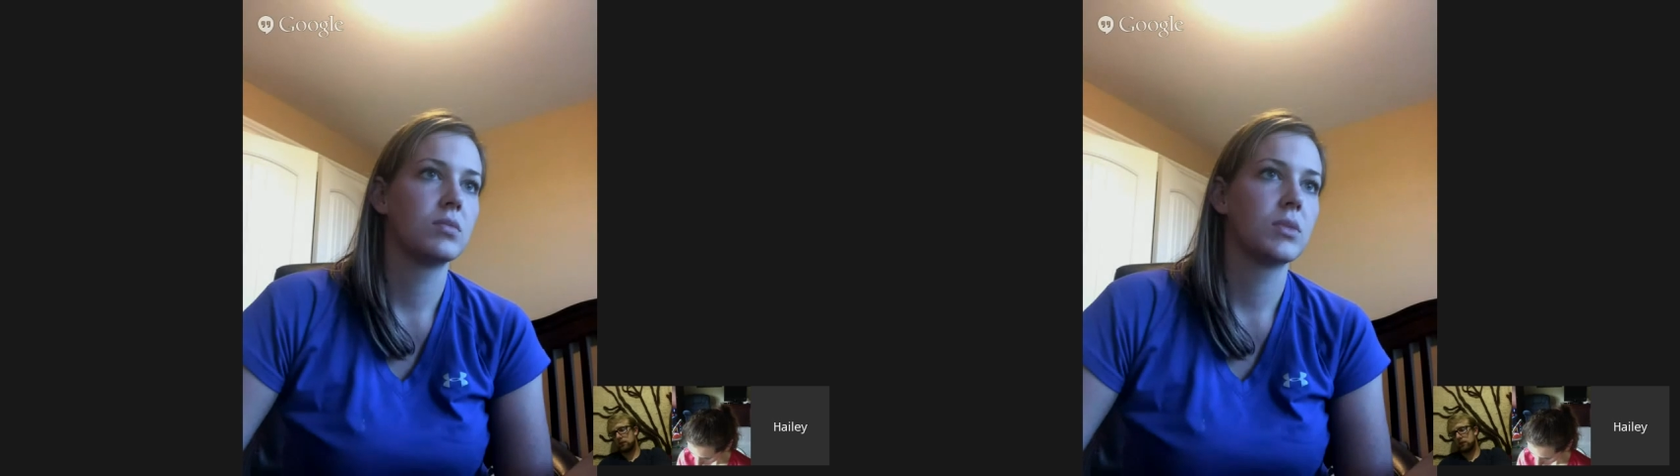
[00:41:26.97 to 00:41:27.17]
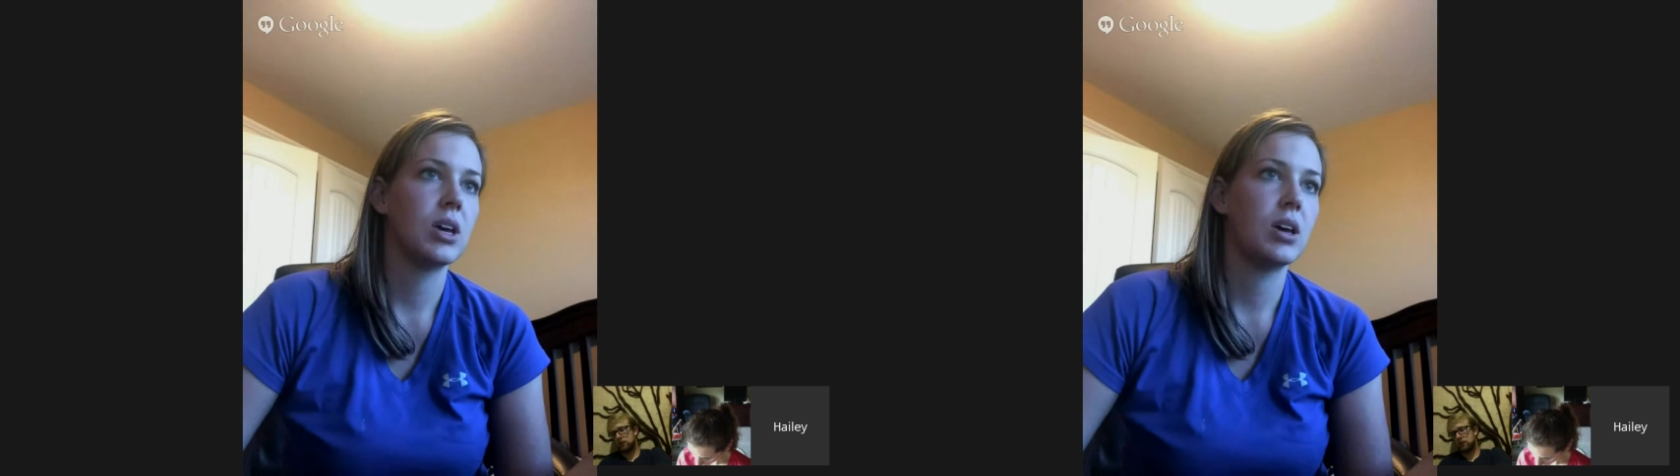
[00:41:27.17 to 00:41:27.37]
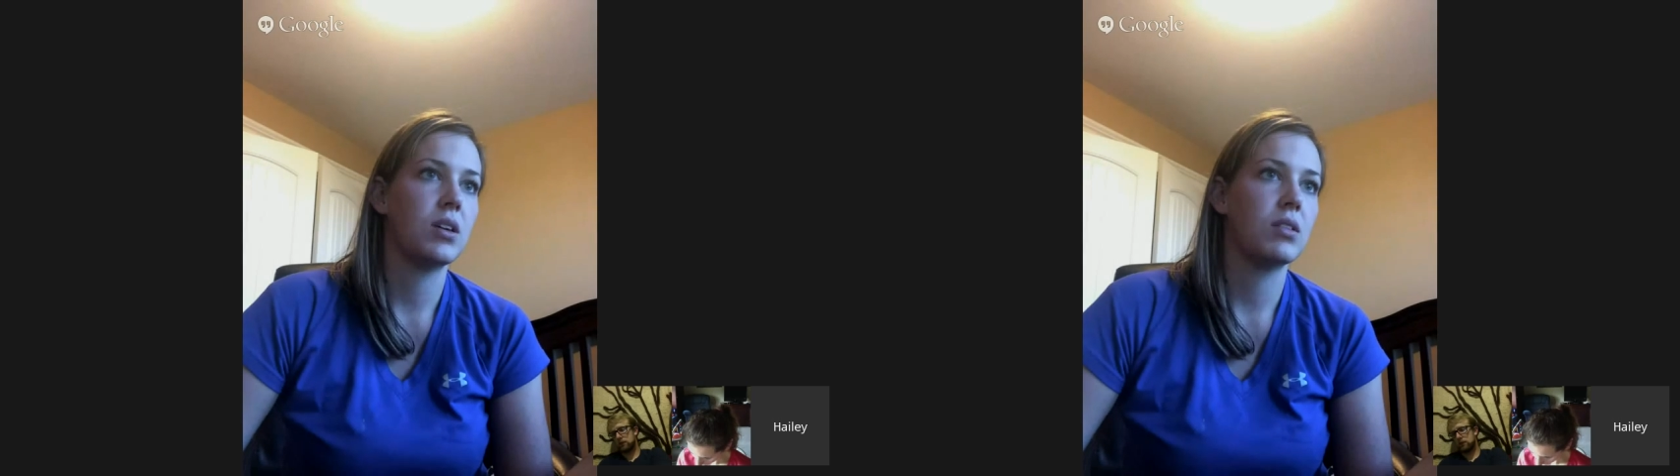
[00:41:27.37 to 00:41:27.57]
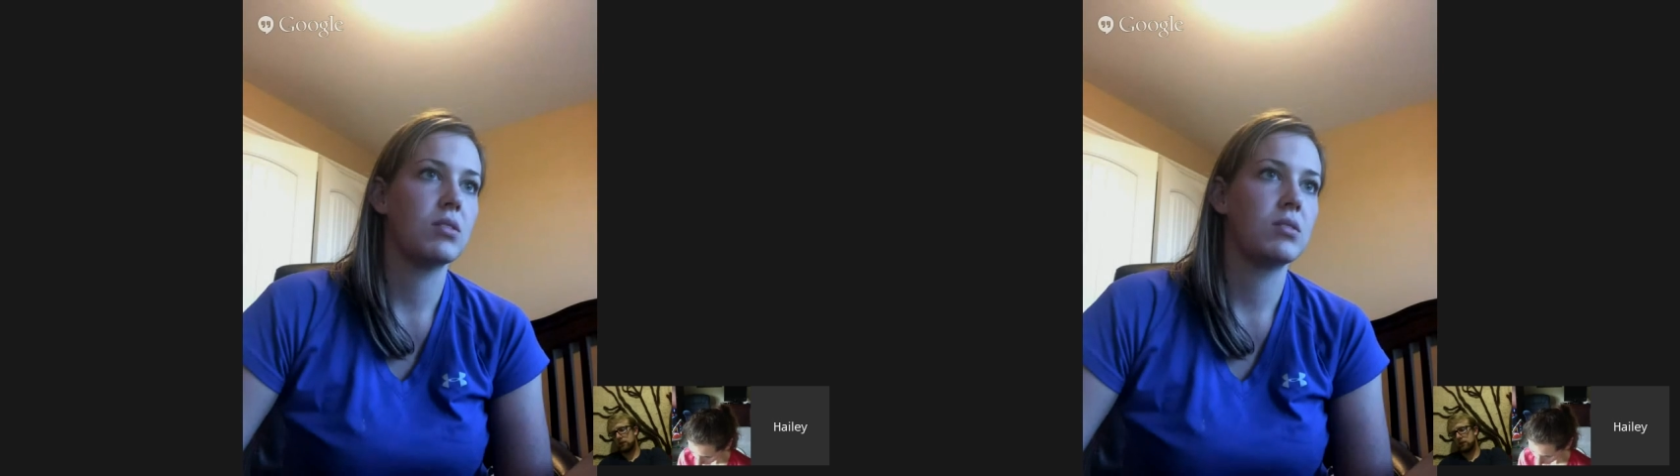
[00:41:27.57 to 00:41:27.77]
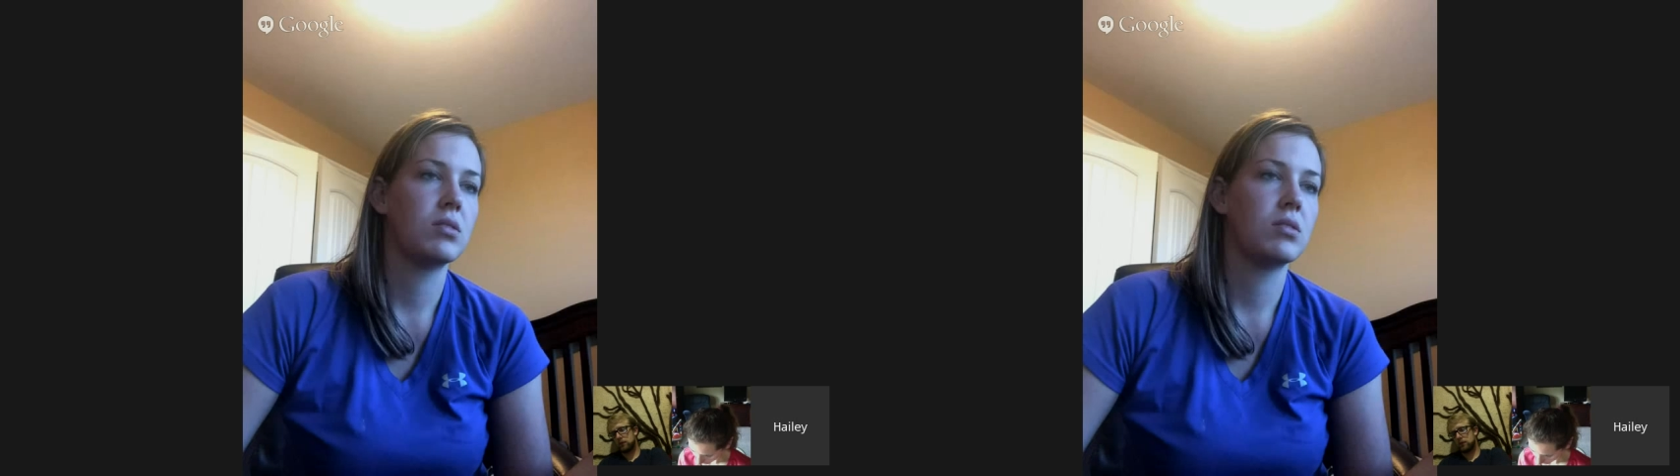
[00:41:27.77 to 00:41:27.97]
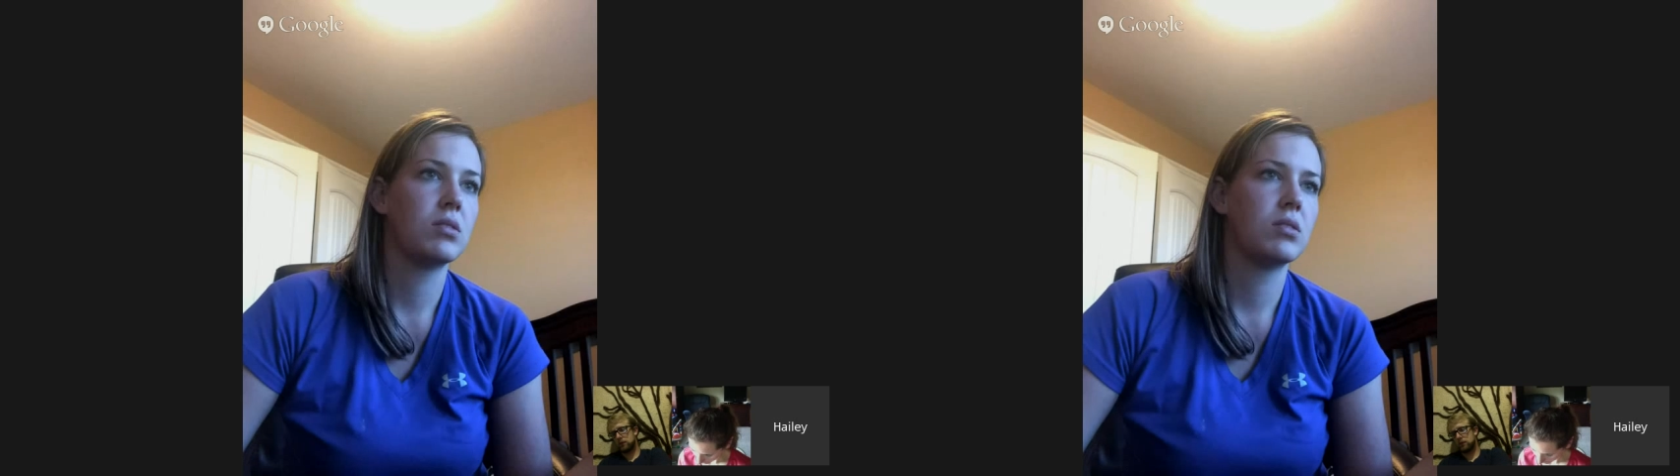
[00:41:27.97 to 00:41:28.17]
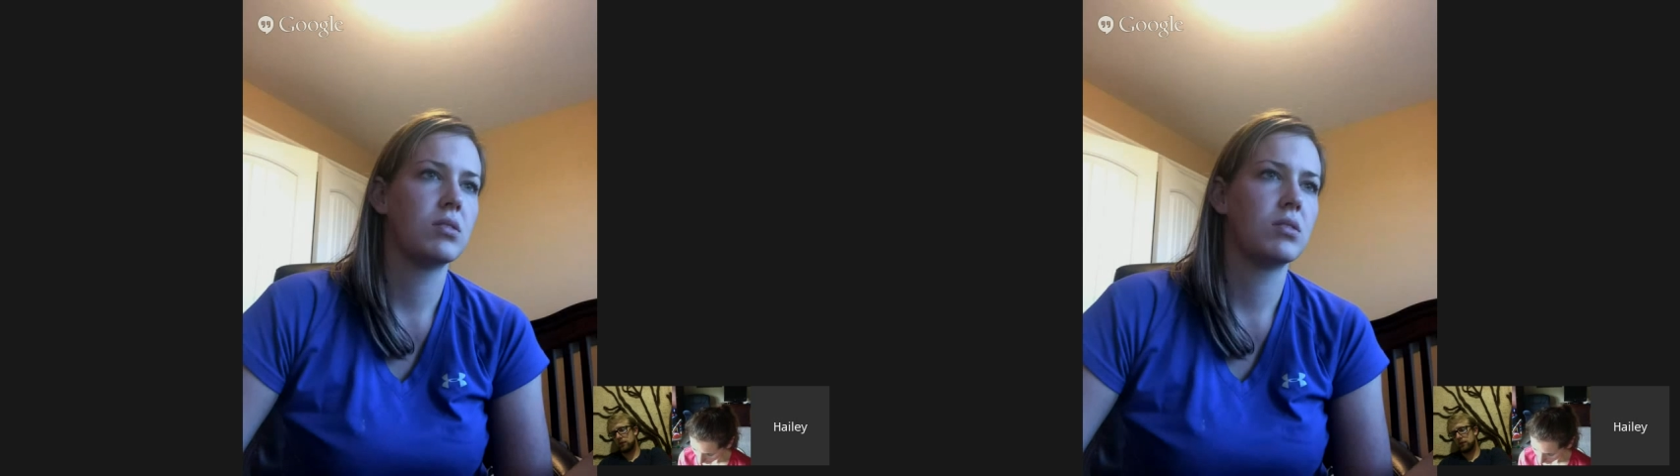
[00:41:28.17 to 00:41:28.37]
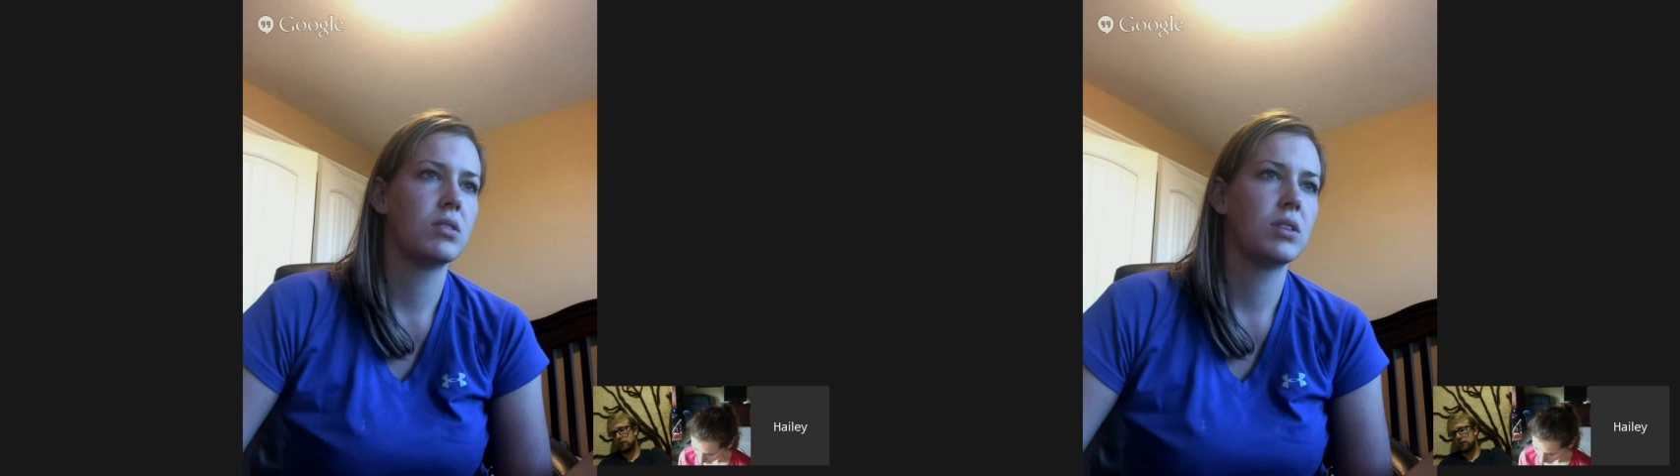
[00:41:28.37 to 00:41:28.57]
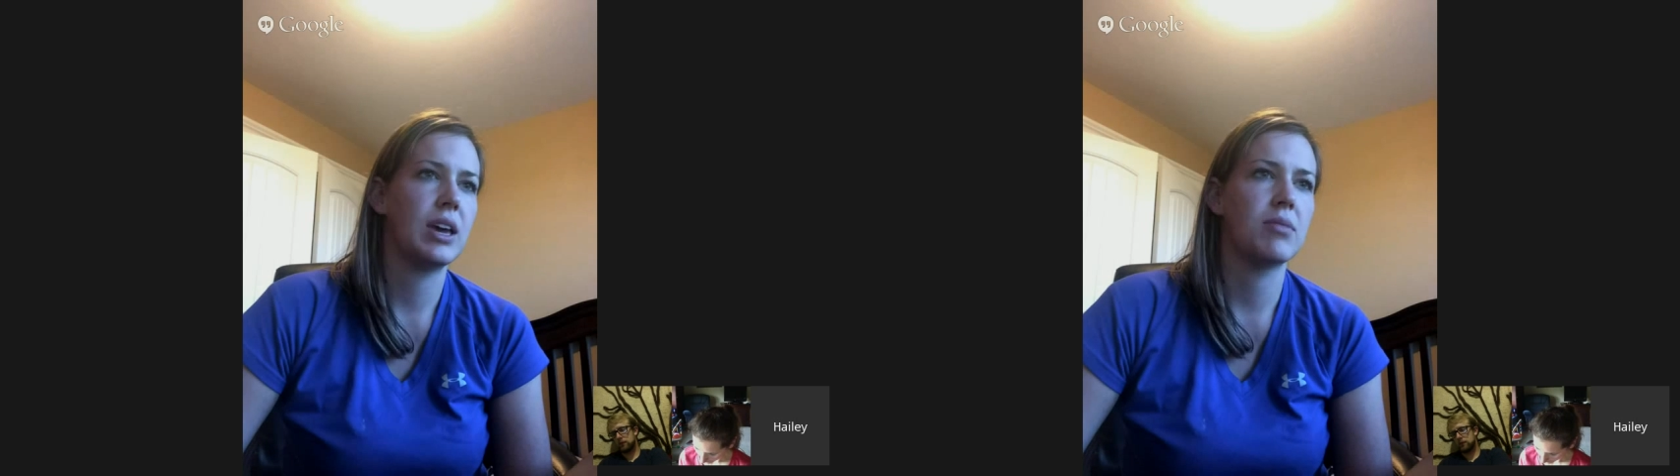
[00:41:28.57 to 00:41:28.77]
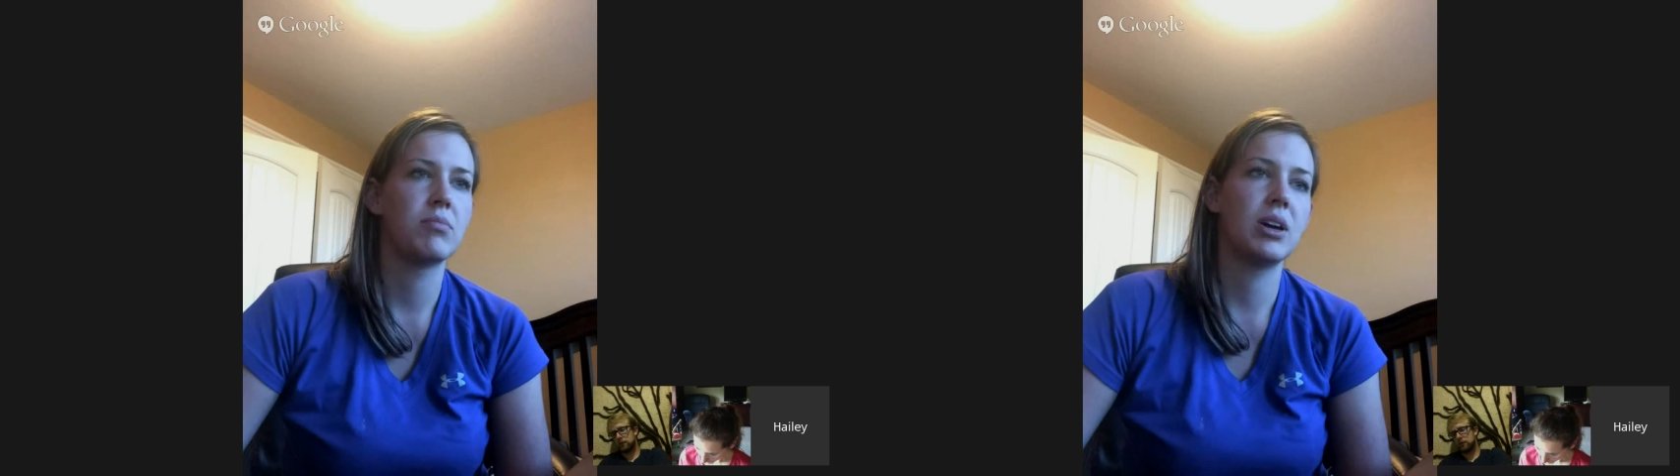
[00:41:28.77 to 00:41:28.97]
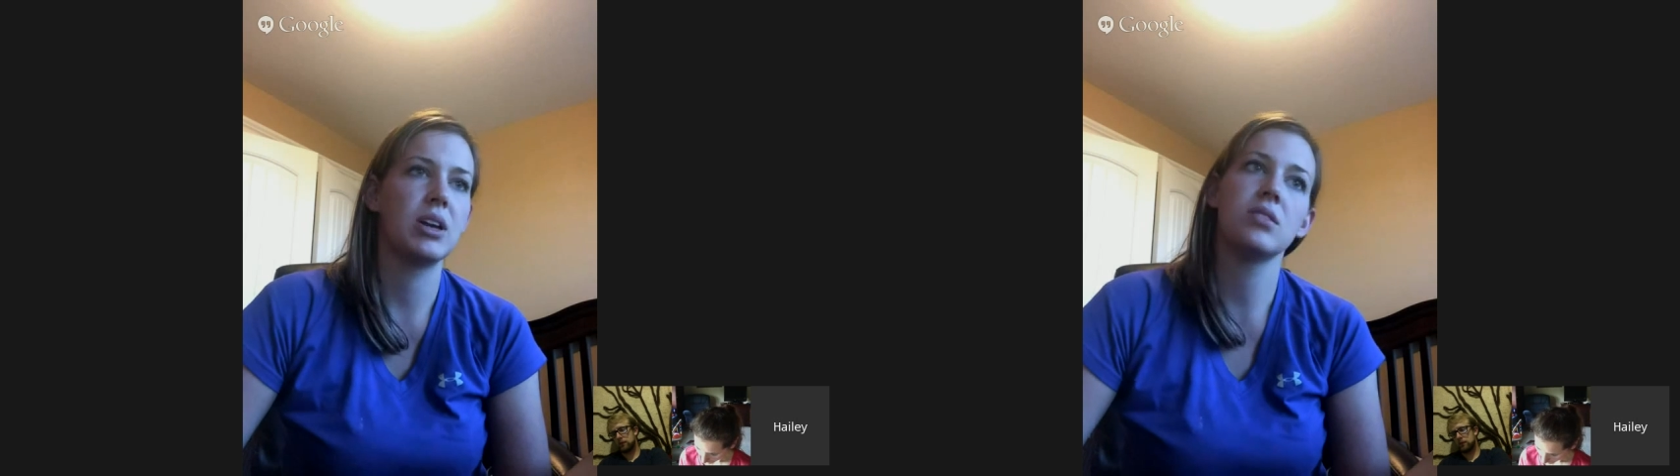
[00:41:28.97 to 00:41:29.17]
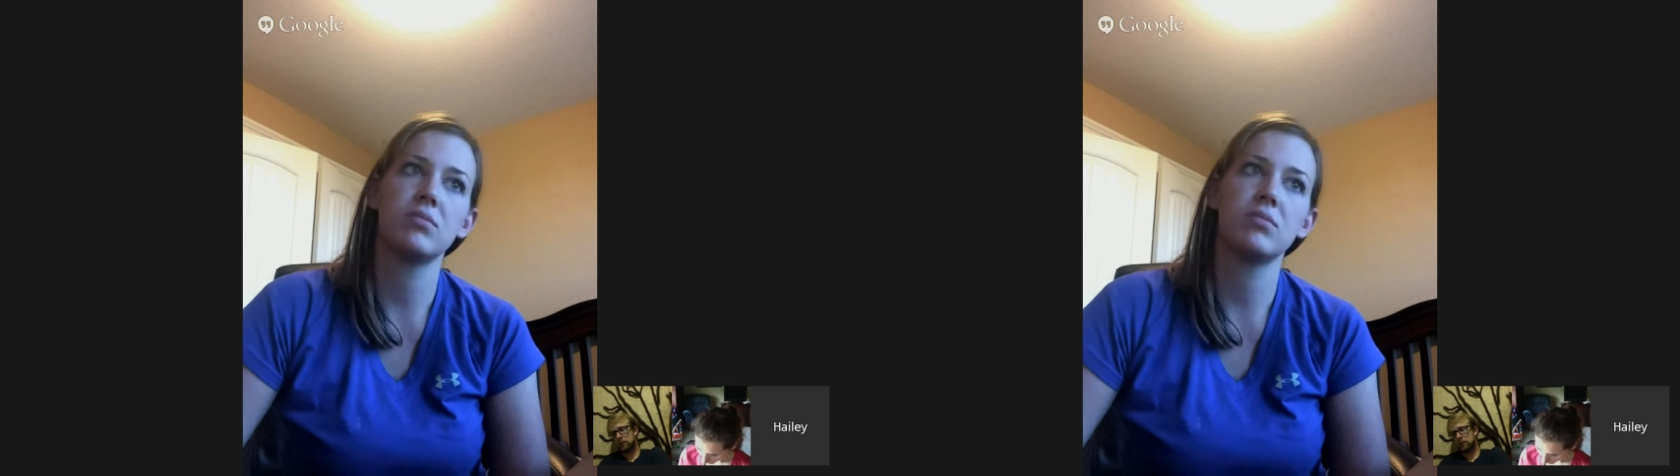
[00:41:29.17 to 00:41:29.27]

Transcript: Okay. Yeah, mine.